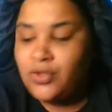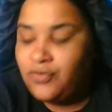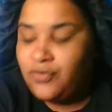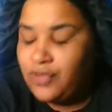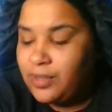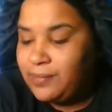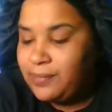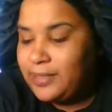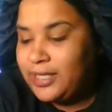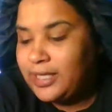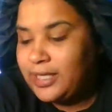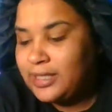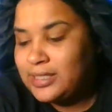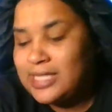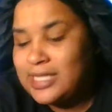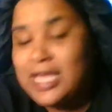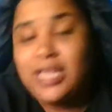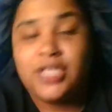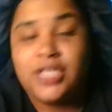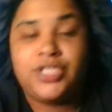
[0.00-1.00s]
Feel me?
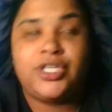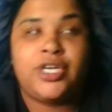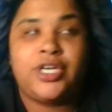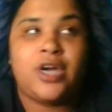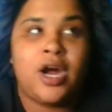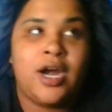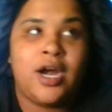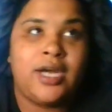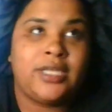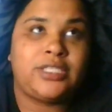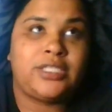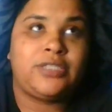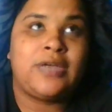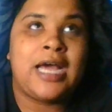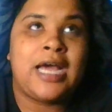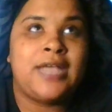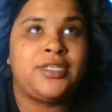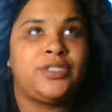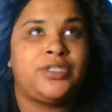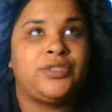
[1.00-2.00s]
Say that you're an artist. You
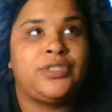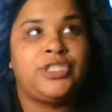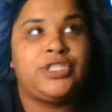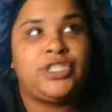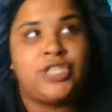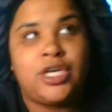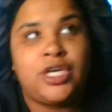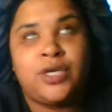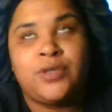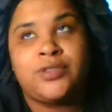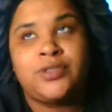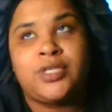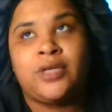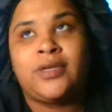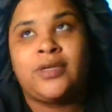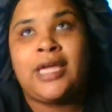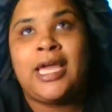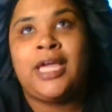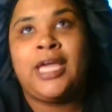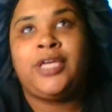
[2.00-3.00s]
guys are doing shows.
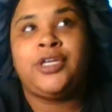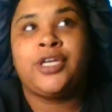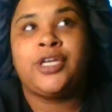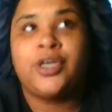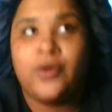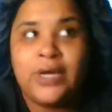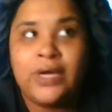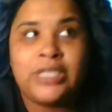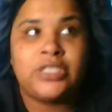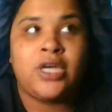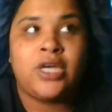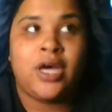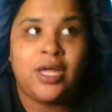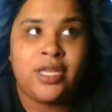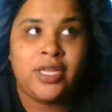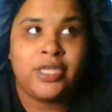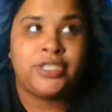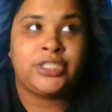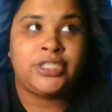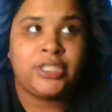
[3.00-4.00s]
Okay. You're going to all
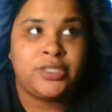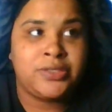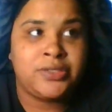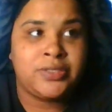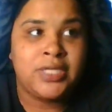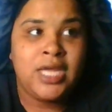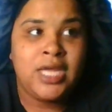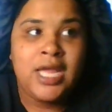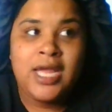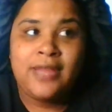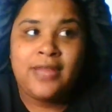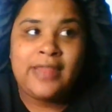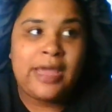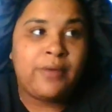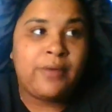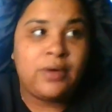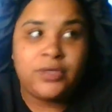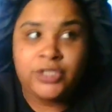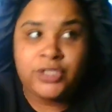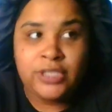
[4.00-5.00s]
their shows. They
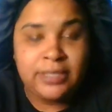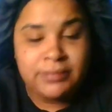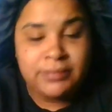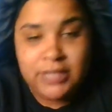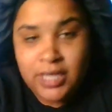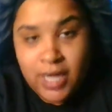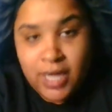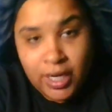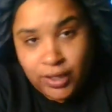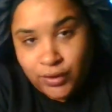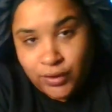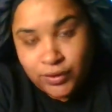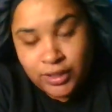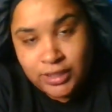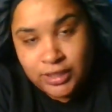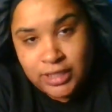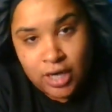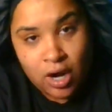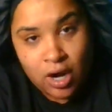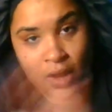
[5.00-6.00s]
won't show up to none of
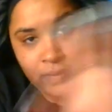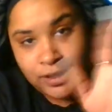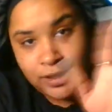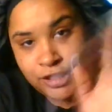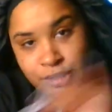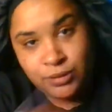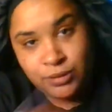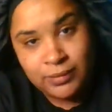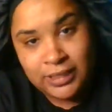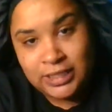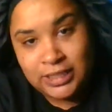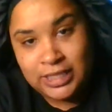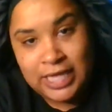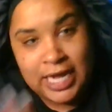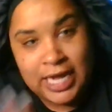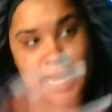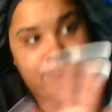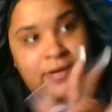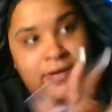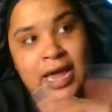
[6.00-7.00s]
yours. They're always too busy.
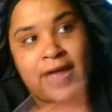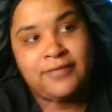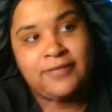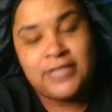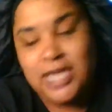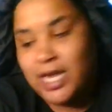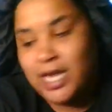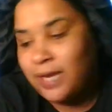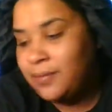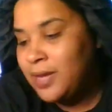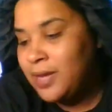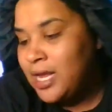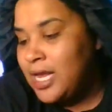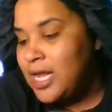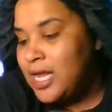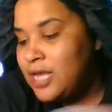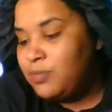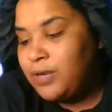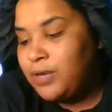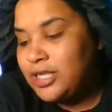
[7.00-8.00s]
They never have time.
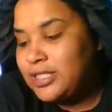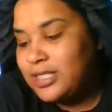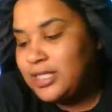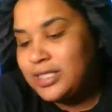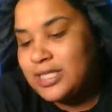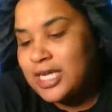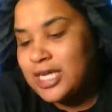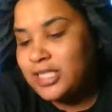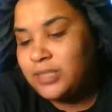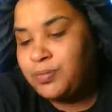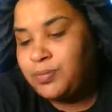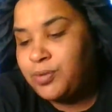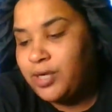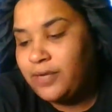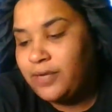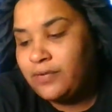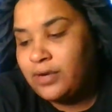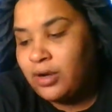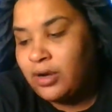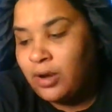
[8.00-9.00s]
Person is not
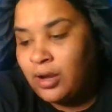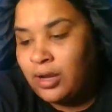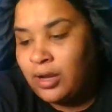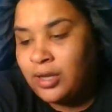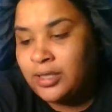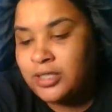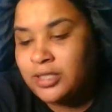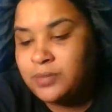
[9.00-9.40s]
supportive at all.